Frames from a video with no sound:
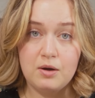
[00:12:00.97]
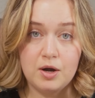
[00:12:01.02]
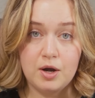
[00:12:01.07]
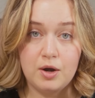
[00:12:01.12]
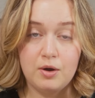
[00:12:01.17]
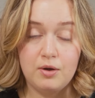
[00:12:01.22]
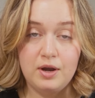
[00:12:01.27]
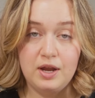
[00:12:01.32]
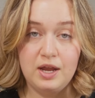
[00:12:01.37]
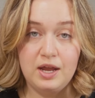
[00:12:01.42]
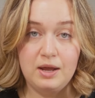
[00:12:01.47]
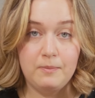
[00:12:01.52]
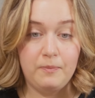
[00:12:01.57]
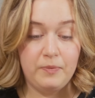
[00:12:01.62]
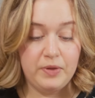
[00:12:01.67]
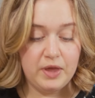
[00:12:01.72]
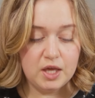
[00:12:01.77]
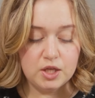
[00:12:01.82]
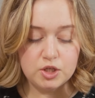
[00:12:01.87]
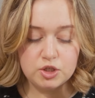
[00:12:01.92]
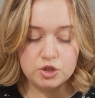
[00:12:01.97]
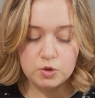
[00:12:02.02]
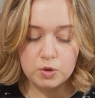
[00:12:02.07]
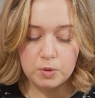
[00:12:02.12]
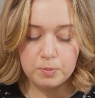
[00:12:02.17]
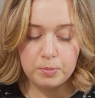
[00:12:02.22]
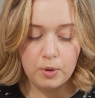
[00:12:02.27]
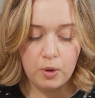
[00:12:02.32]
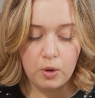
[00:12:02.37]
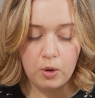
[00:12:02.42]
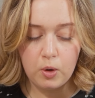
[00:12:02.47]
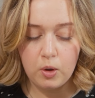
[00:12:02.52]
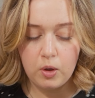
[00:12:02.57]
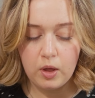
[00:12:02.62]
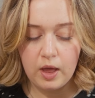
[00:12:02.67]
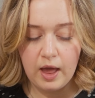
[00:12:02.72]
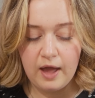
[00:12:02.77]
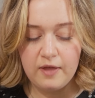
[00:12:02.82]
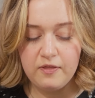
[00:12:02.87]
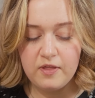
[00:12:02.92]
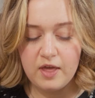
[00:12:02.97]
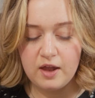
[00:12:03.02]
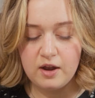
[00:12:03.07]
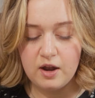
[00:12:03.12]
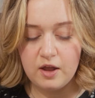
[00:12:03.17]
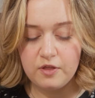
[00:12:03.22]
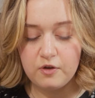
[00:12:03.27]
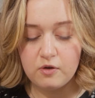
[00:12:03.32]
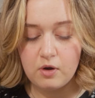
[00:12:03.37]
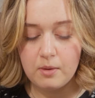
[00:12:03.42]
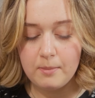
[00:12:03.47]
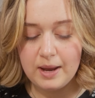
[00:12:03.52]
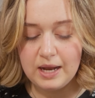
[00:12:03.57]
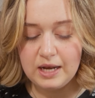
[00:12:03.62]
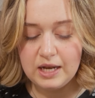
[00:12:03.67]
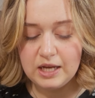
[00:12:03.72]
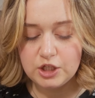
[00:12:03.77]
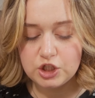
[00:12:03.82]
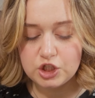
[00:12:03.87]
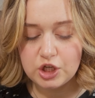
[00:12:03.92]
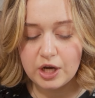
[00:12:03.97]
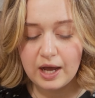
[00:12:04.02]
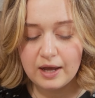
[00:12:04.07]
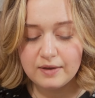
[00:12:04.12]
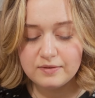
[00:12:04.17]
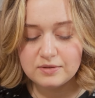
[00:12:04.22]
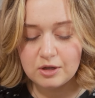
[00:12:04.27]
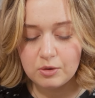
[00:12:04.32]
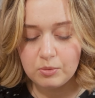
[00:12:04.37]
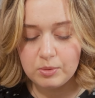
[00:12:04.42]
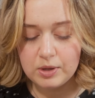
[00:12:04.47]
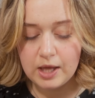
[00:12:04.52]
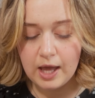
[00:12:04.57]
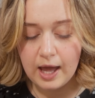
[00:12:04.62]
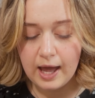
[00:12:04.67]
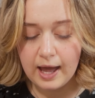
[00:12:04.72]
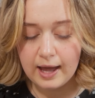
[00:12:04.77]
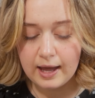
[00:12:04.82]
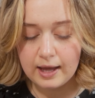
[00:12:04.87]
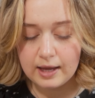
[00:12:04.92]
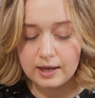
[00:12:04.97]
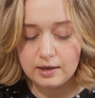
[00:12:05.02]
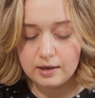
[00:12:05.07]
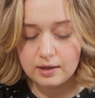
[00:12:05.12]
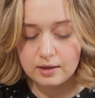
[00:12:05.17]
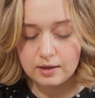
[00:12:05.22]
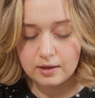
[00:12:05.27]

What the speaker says: cream into a bowl, and then the remaining chives that we had,